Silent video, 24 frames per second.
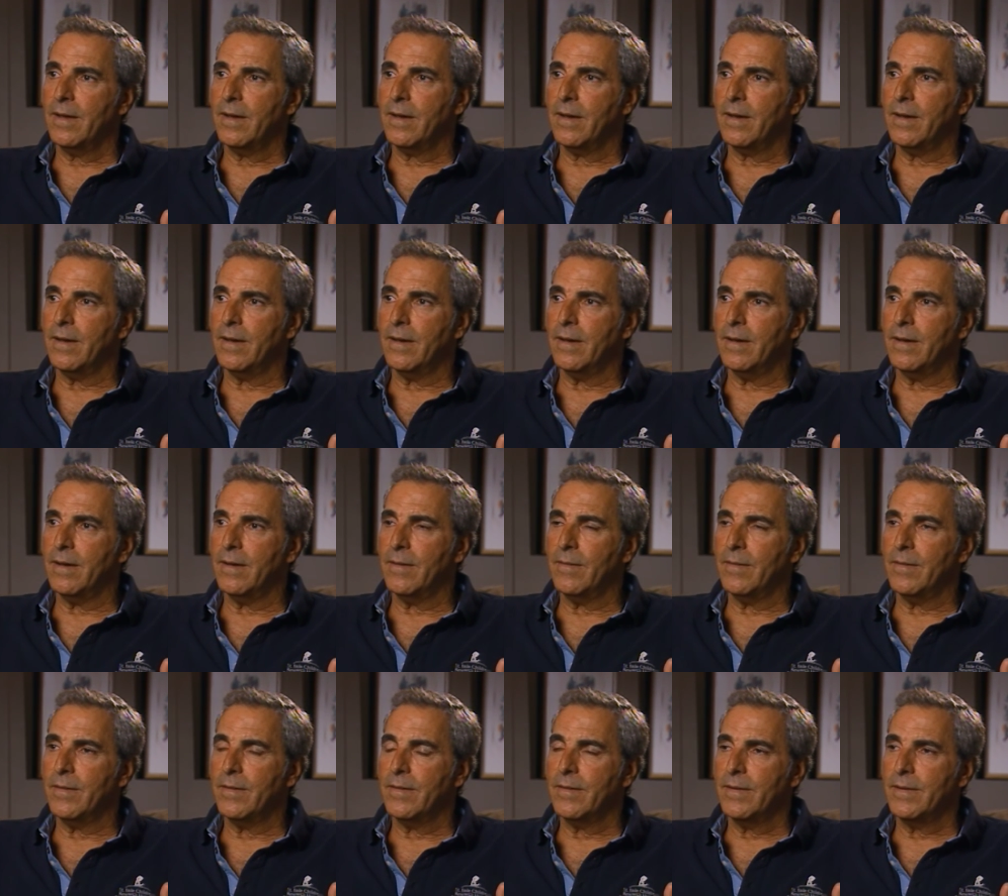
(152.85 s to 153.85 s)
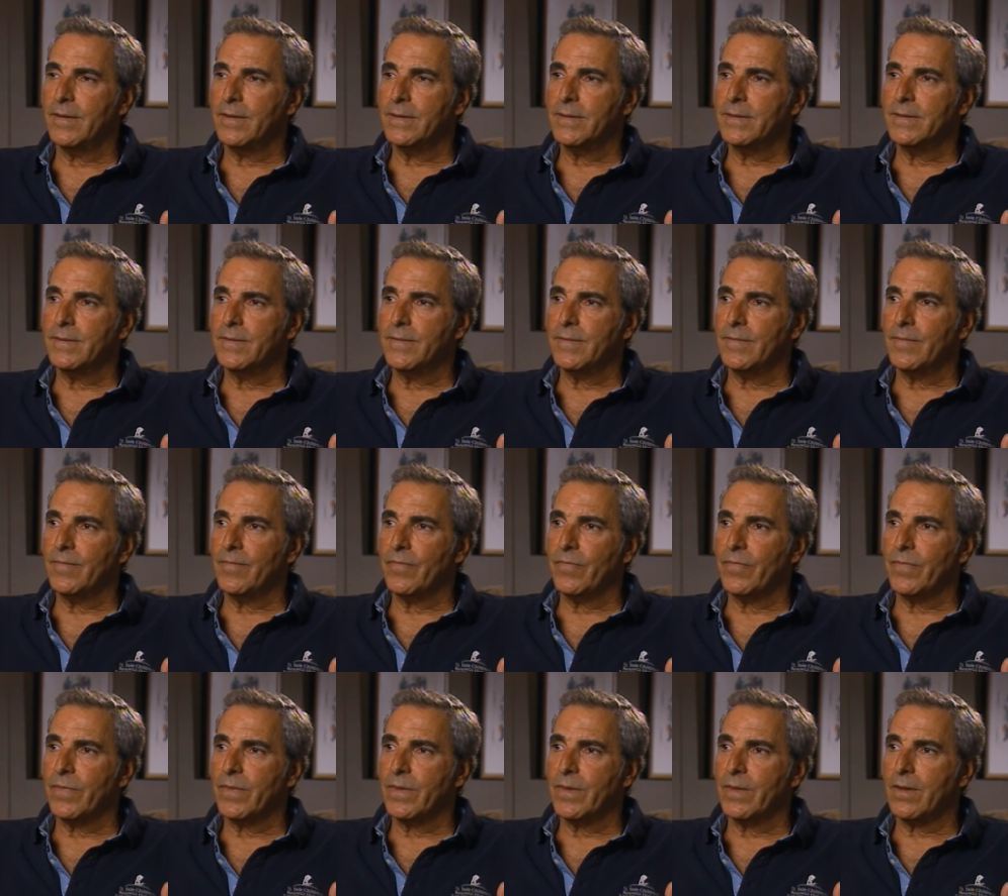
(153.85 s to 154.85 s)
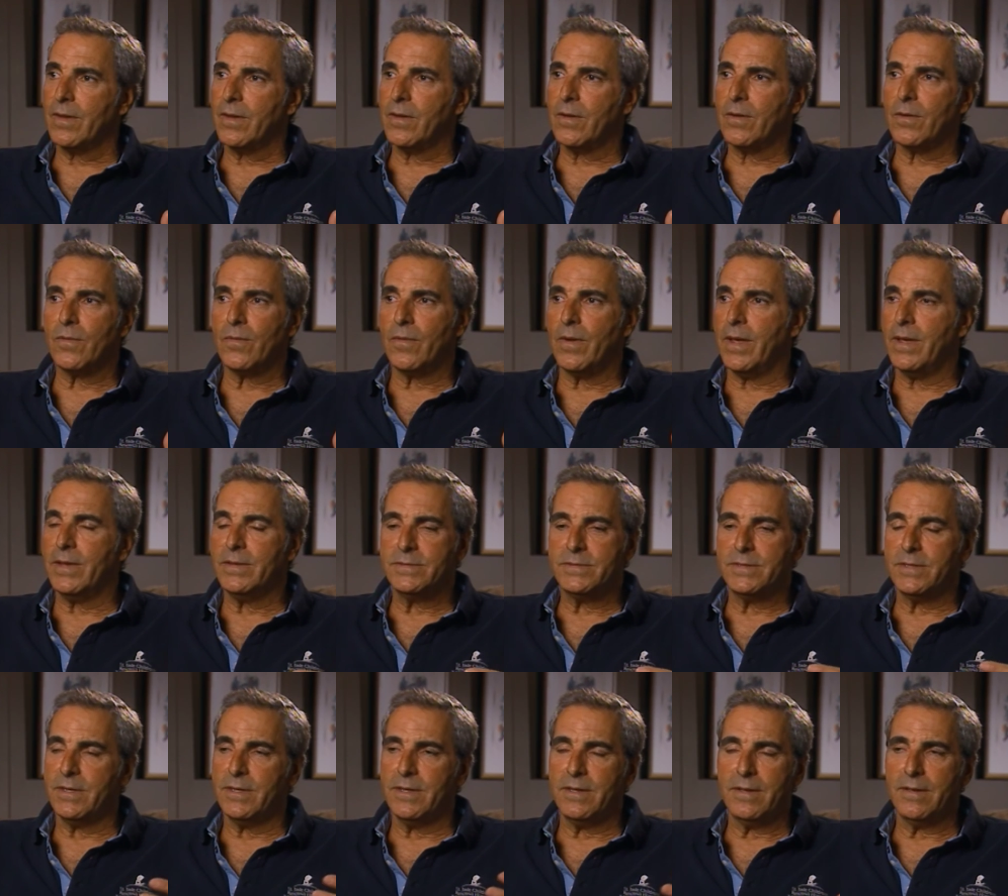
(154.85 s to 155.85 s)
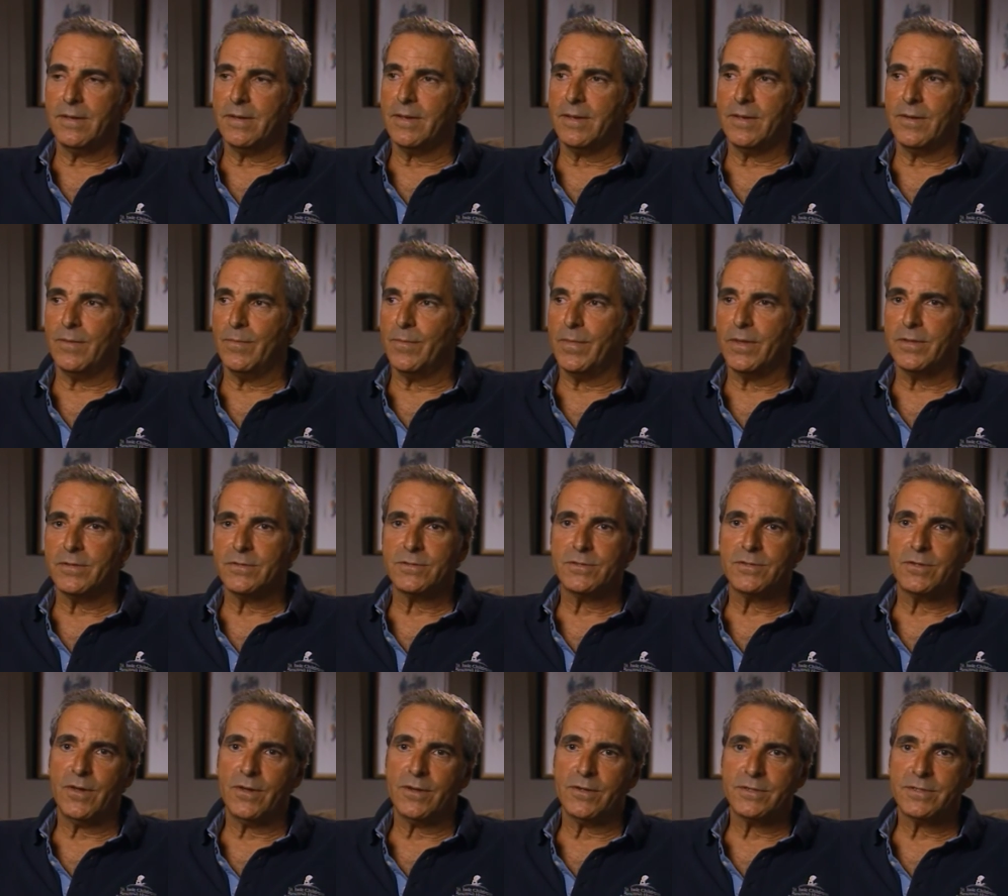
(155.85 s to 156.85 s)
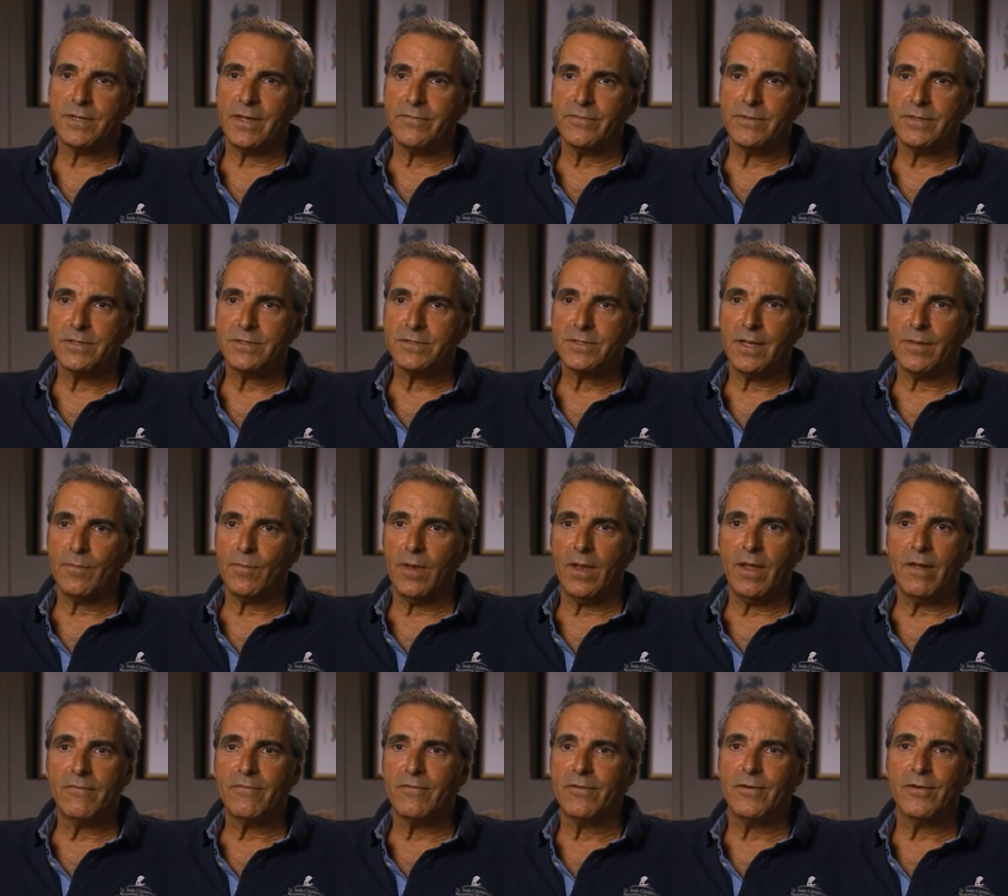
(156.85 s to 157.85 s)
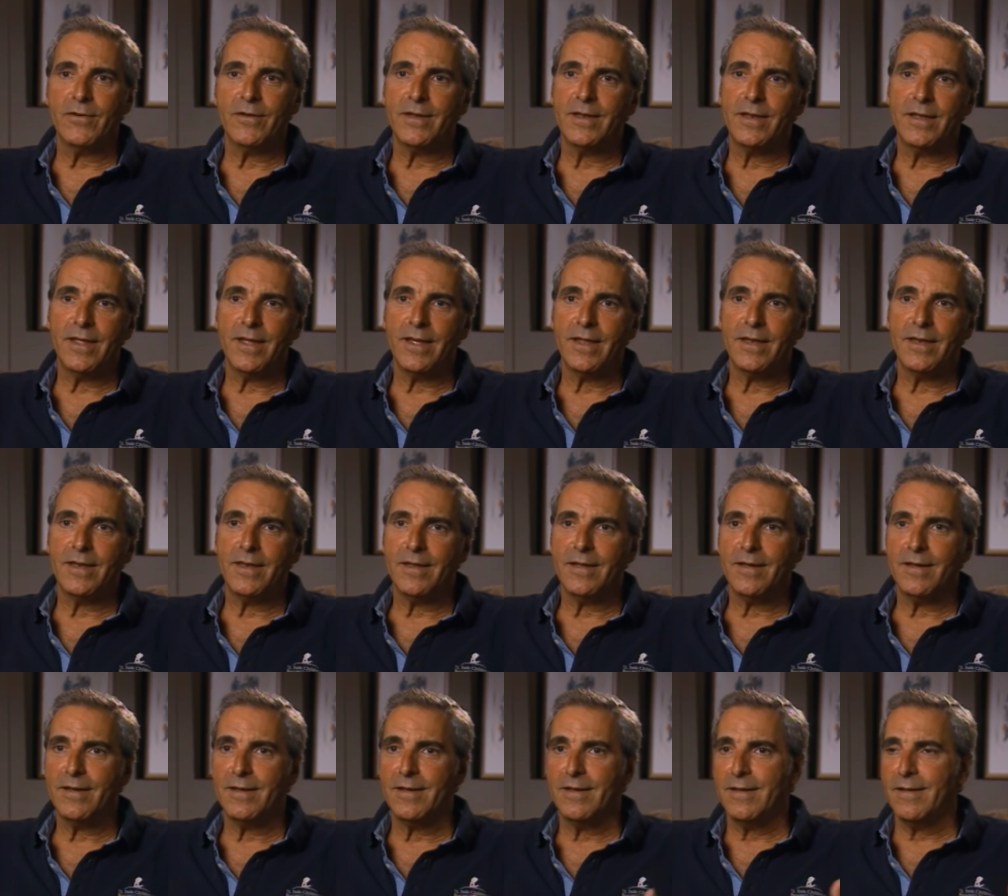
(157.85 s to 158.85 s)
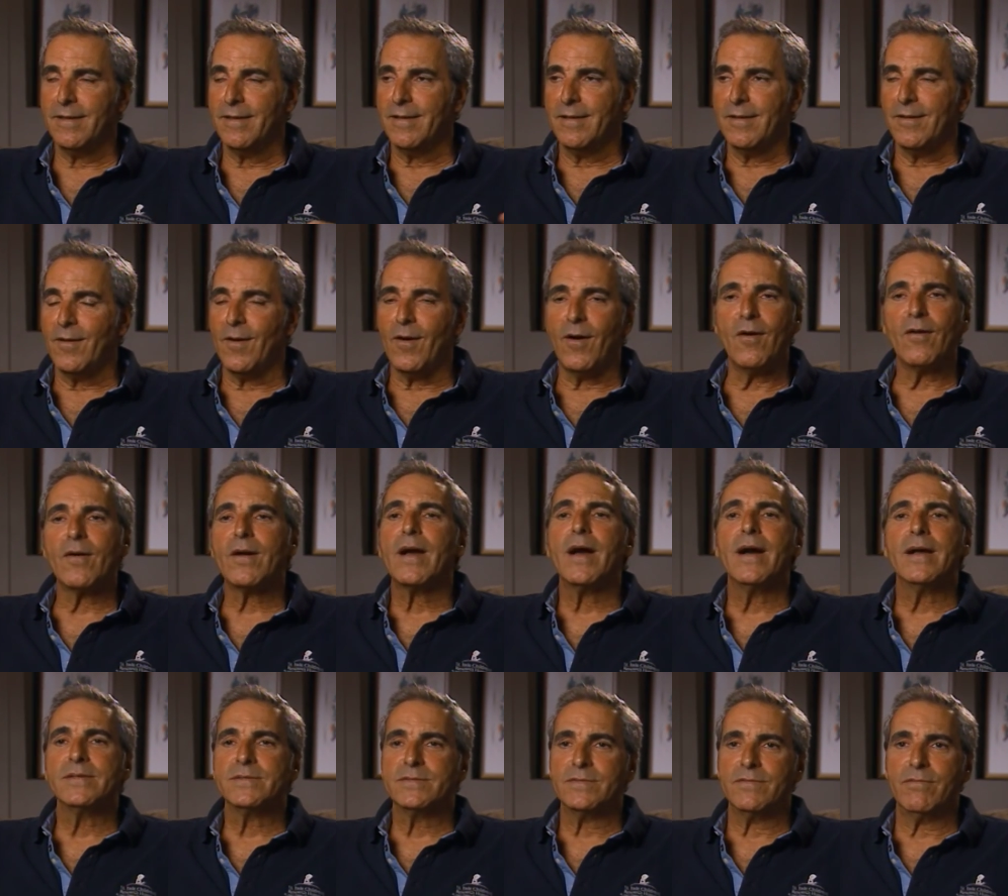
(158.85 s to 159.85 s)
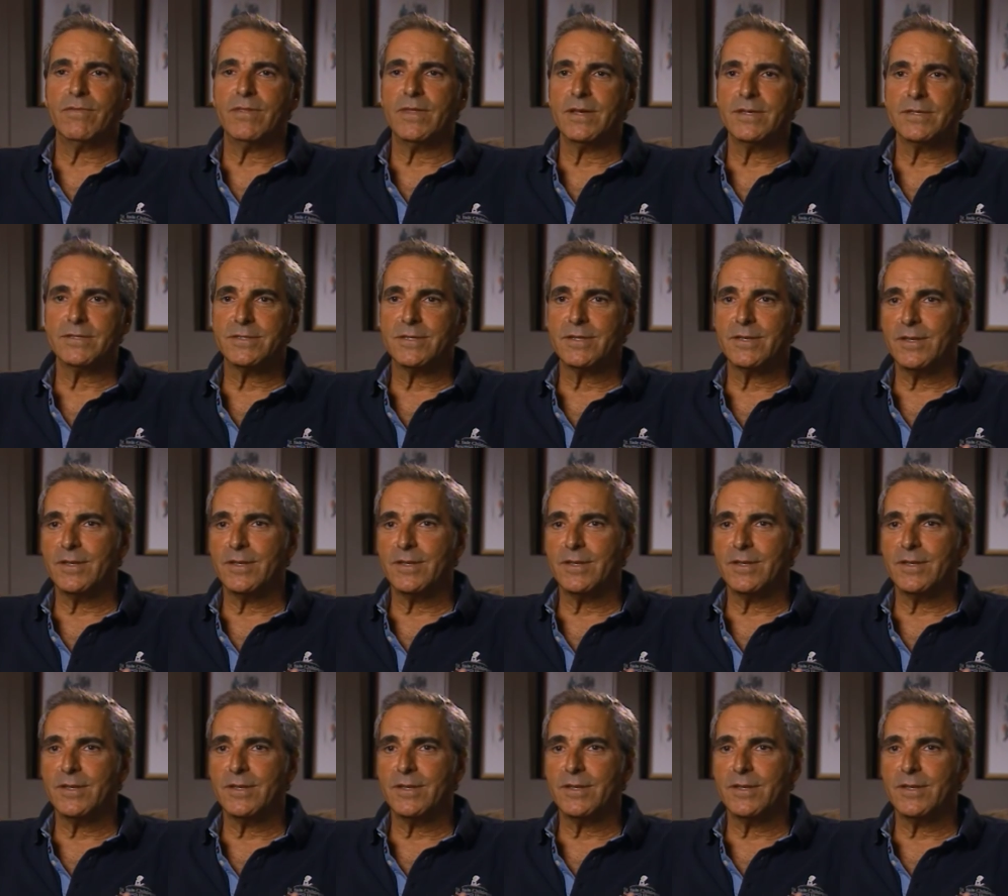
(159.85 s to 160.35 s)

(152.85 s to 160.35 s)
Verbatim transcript: uh crazy, you know, mothers and daughters having the same lover and and uh, all kinds of things.